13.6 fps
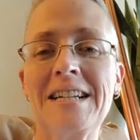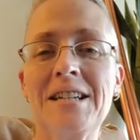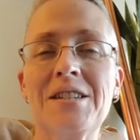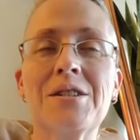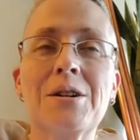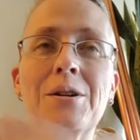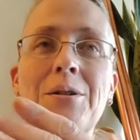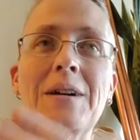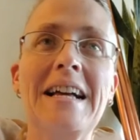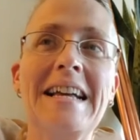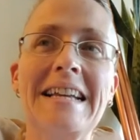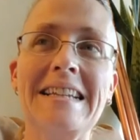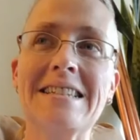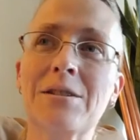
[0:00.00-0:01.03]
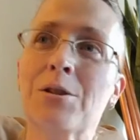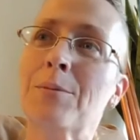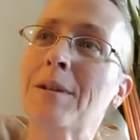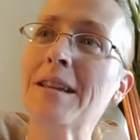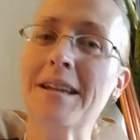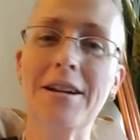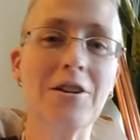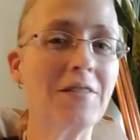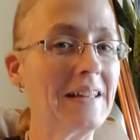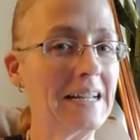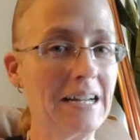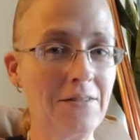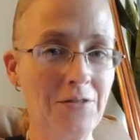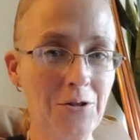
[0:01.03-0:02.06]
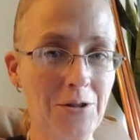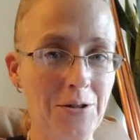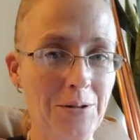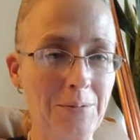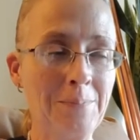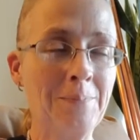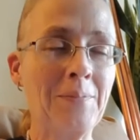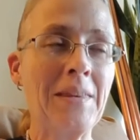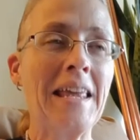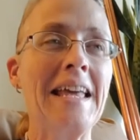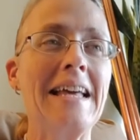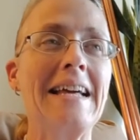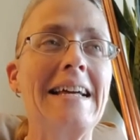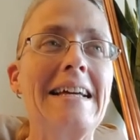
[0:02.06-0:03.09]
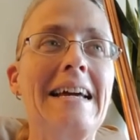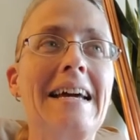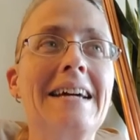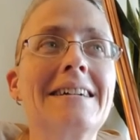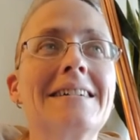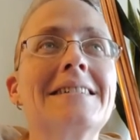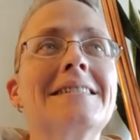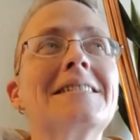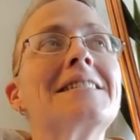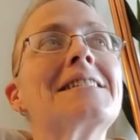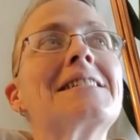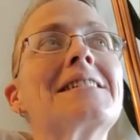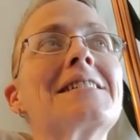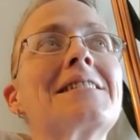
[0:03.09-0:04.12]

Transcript: so it's a little bit later in the afternoon, and